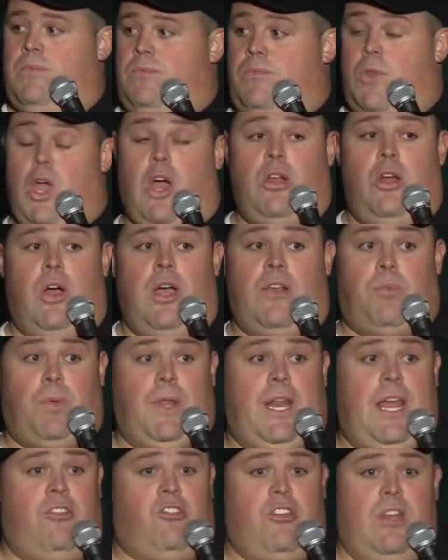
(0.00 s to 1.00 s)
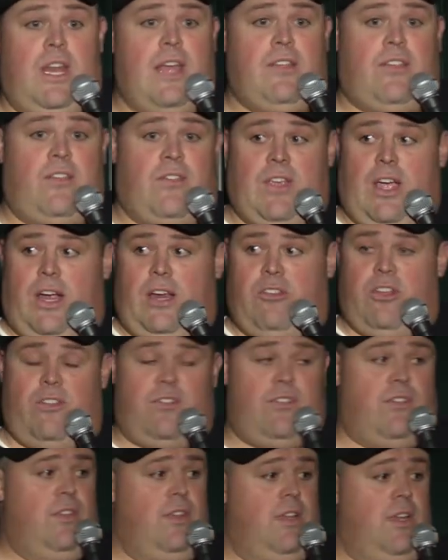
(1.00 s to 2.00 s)
No explanation necessary.
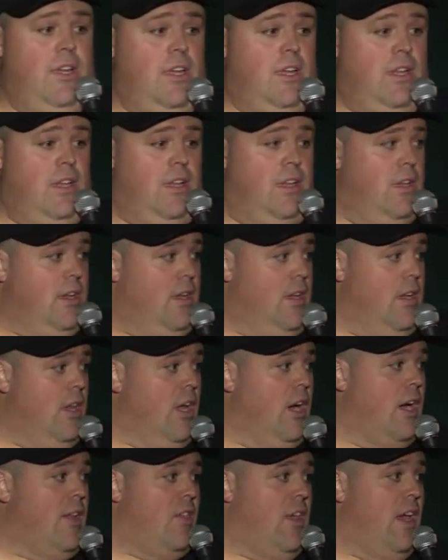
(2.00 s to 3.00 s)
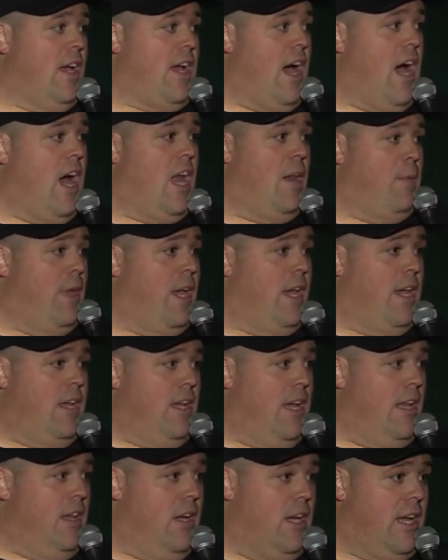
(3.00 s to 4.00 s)
Just look at the economy
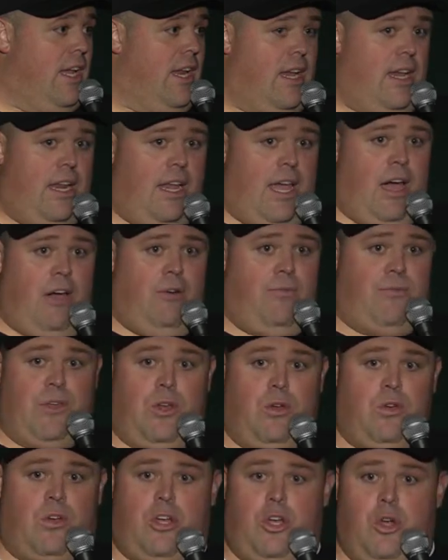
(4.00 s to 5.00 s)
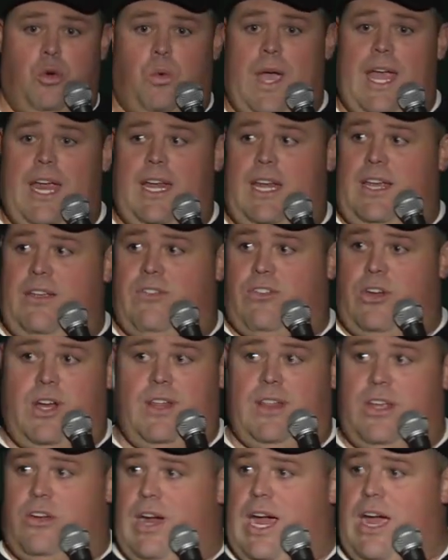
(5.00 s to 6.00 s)
and look at how few Kuwaitis are
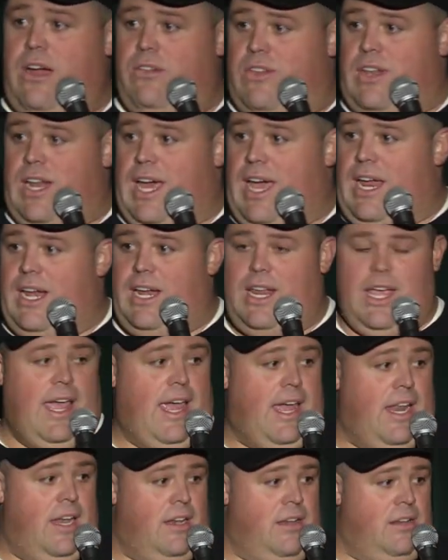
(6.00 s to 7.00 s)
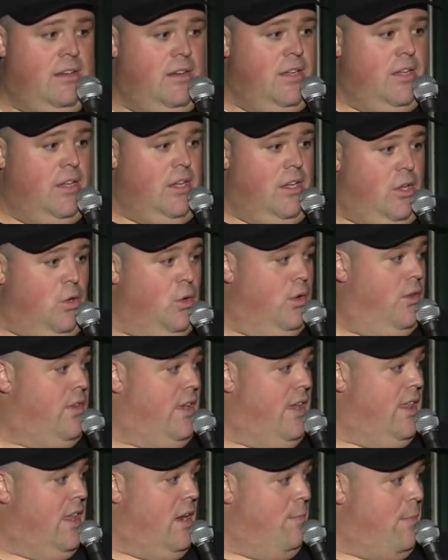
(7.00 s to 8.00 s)
in the crowd tonight, and you will
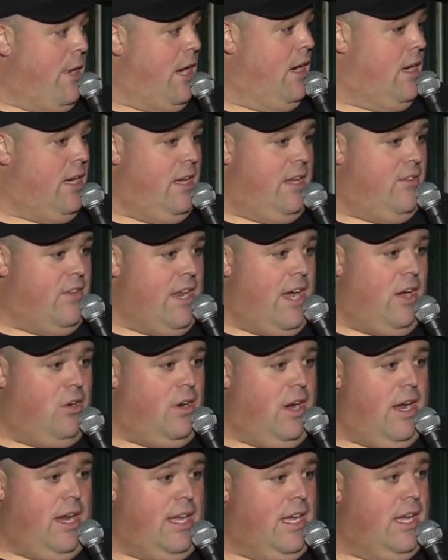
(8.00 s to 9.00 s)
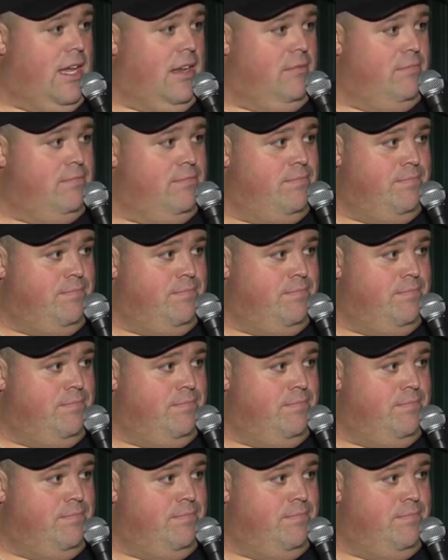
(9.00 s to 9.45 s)
see that America is now great again.